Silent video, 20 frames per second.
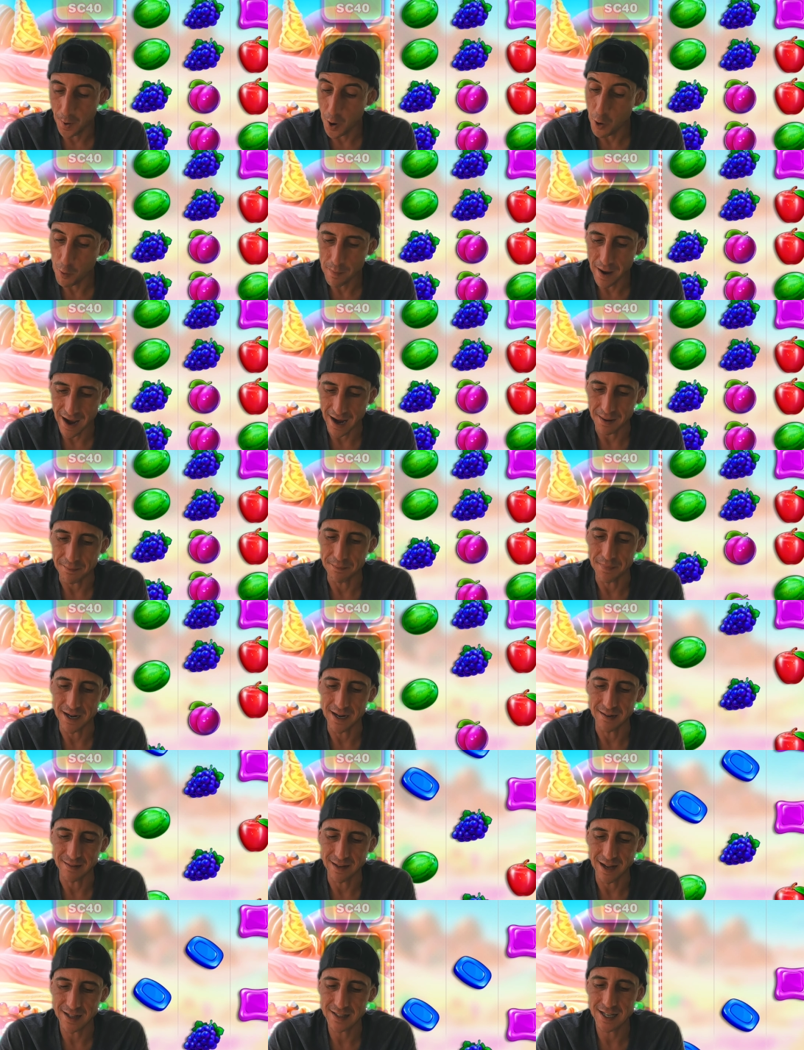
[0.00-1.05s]
Bo-bam,
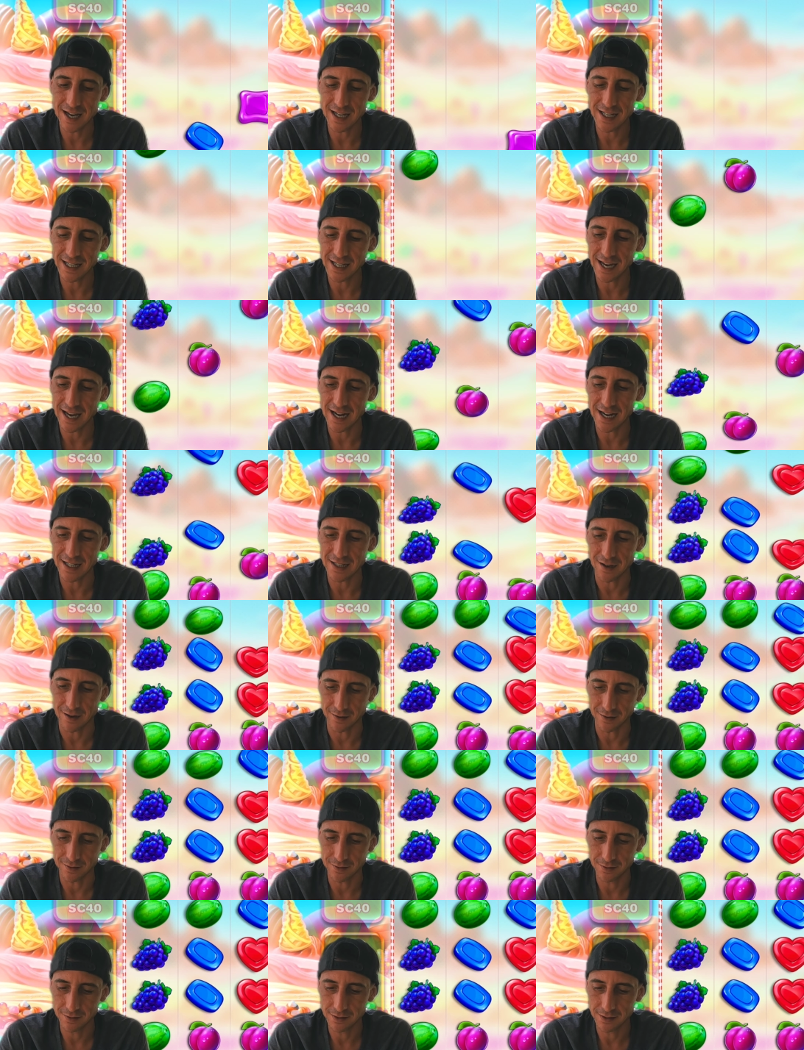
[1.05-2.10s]
man. That's how you get it
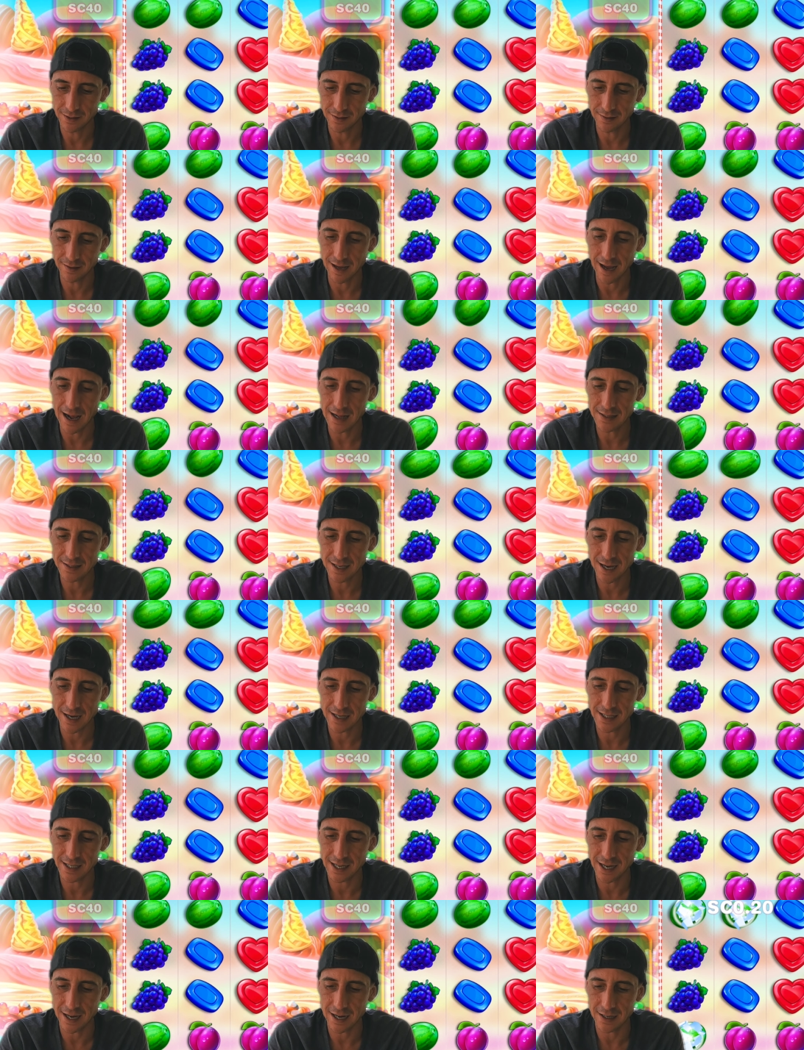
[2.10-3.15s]
done. That's how
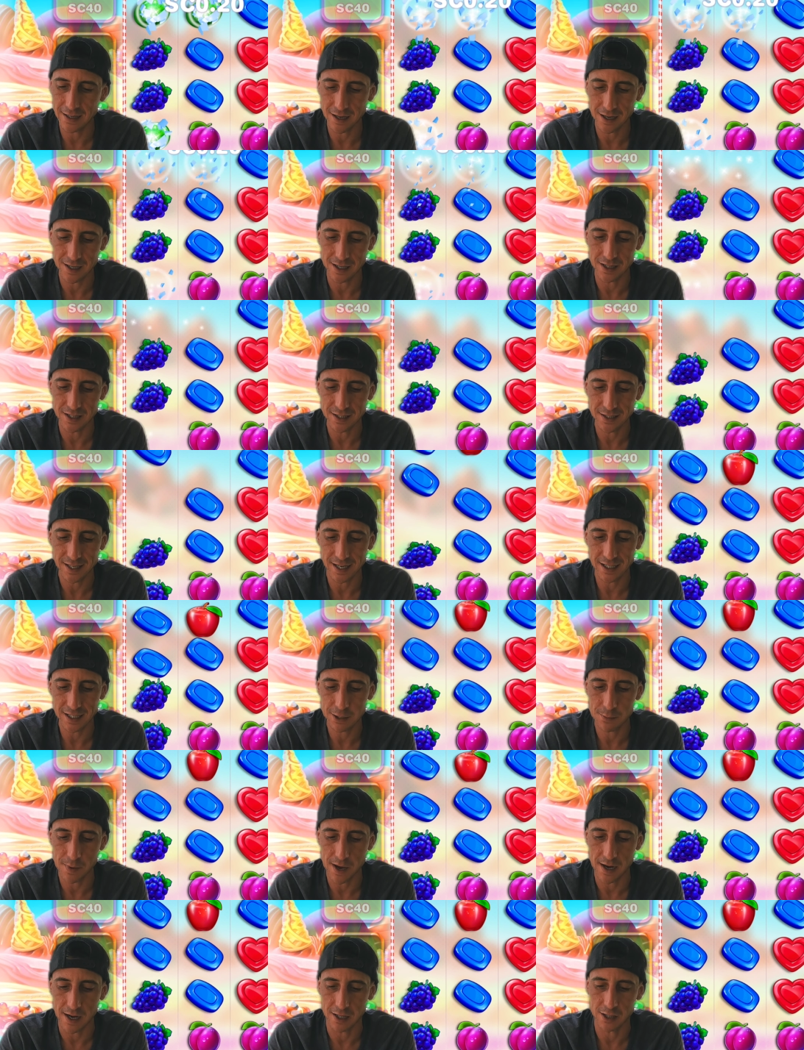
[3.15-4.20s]
you get it done in
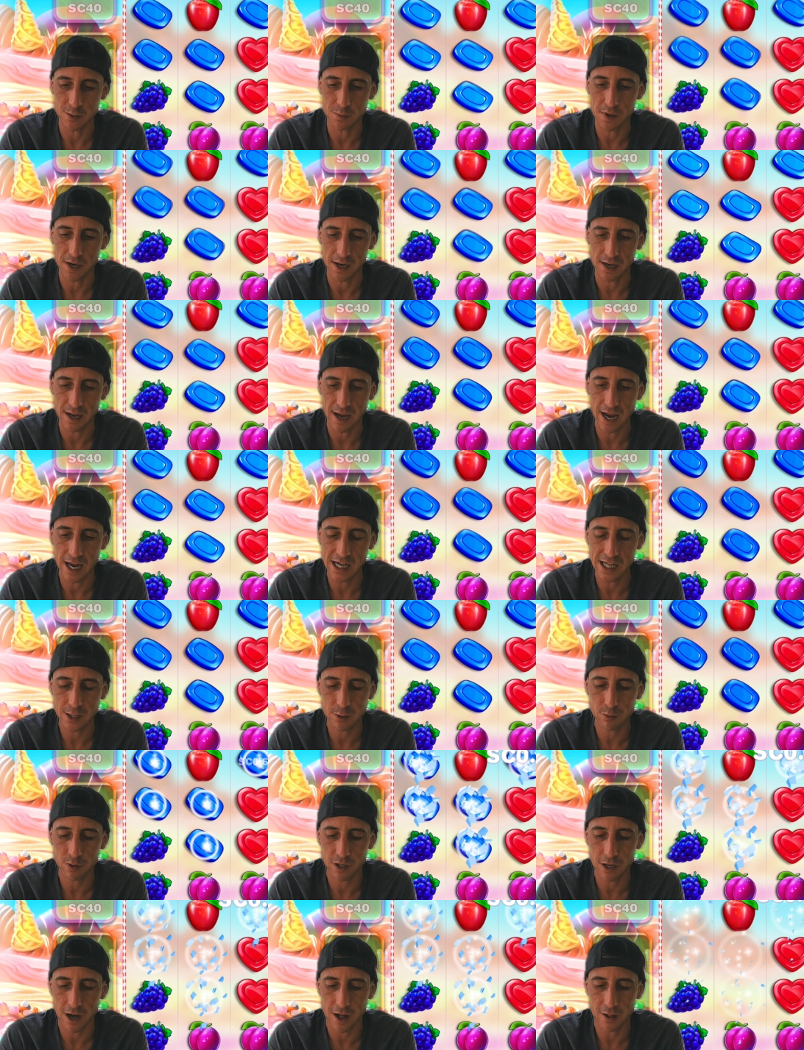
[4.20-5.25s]
6 minutes, man.
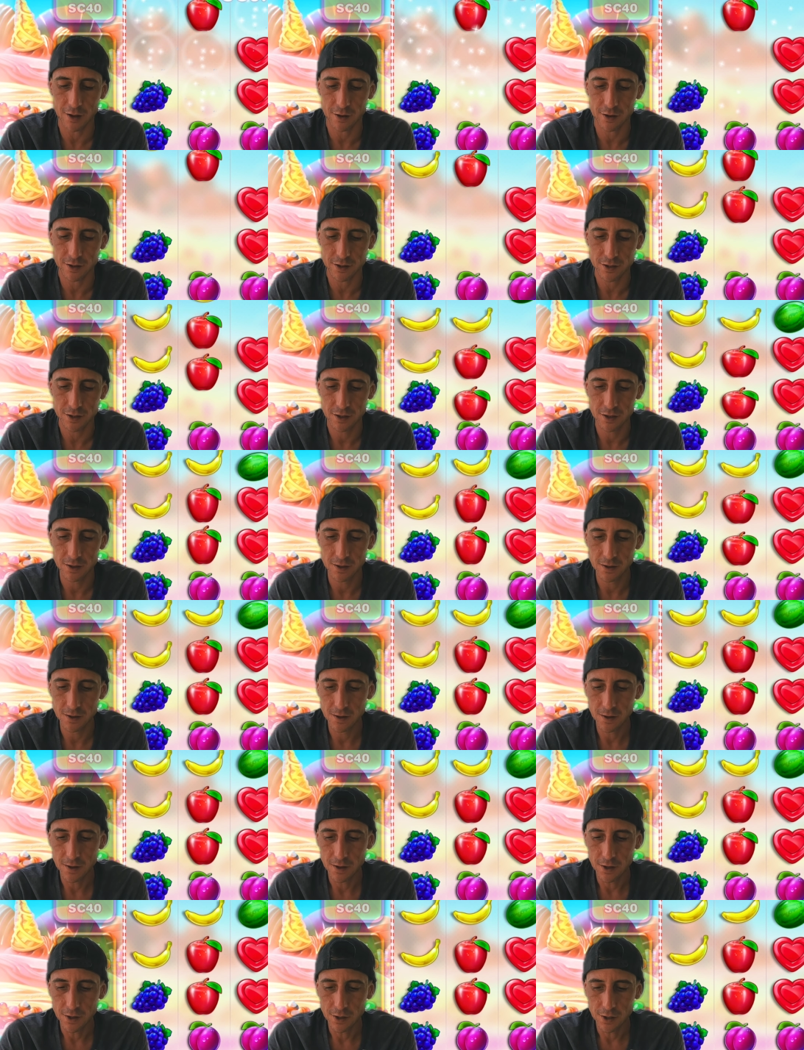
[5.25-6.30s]
$83.
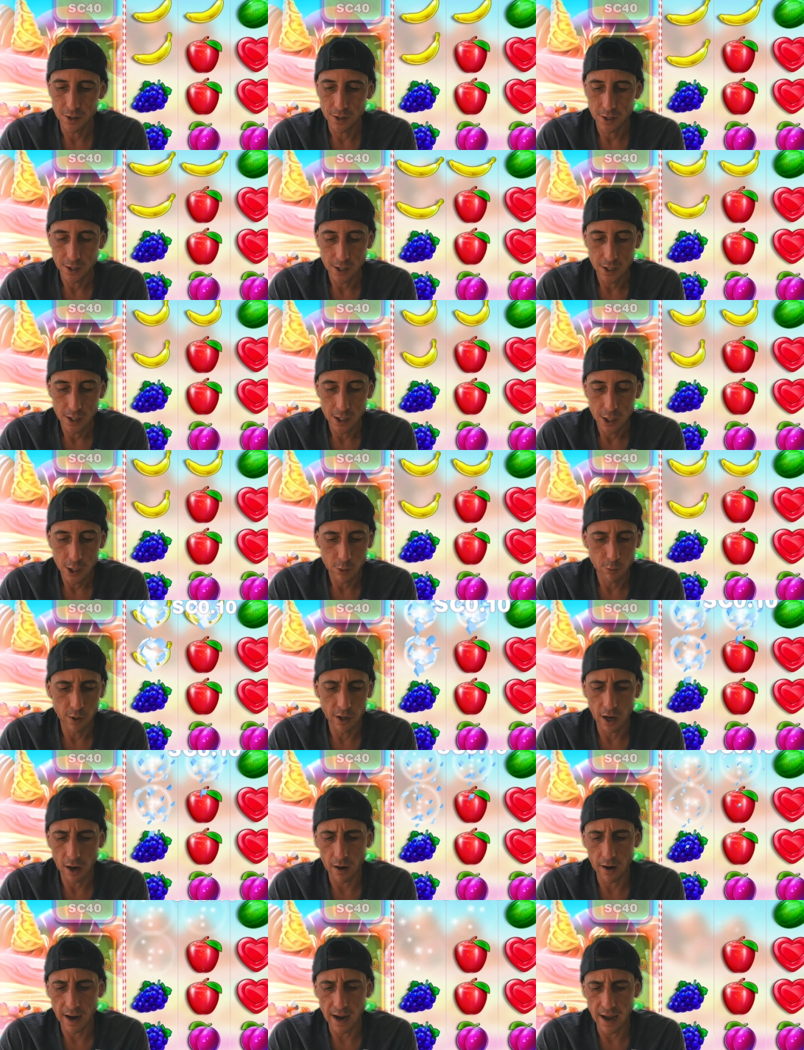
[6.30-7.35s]

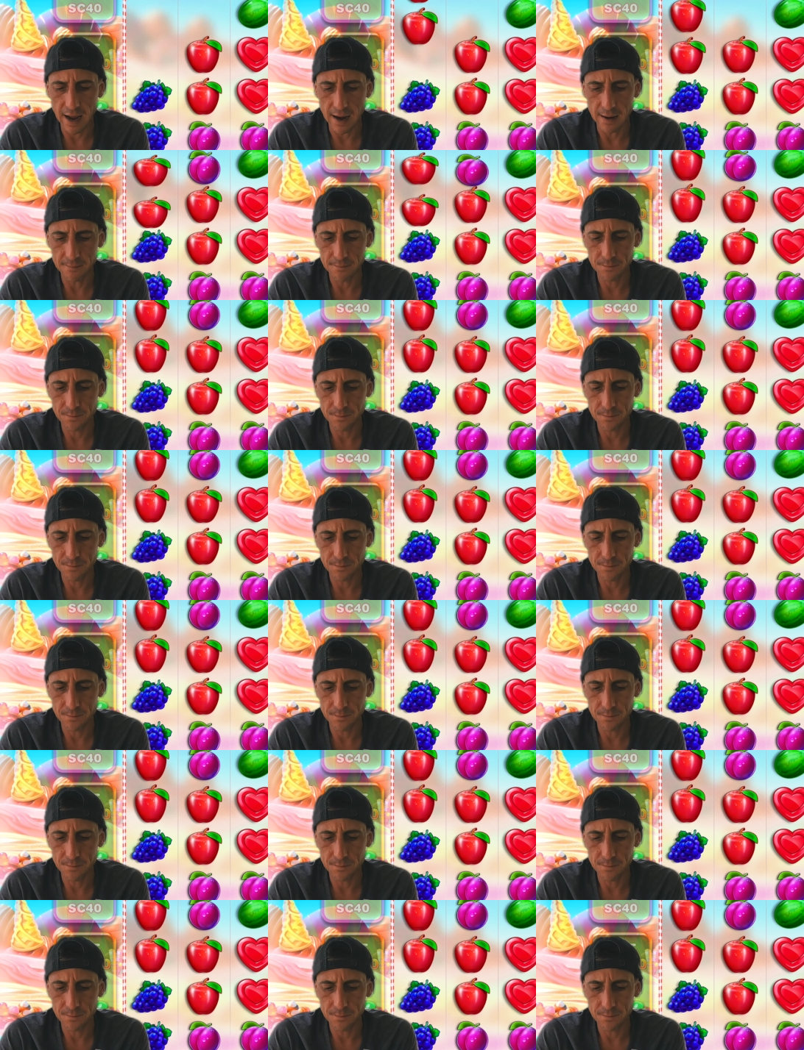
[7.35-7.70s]
We are at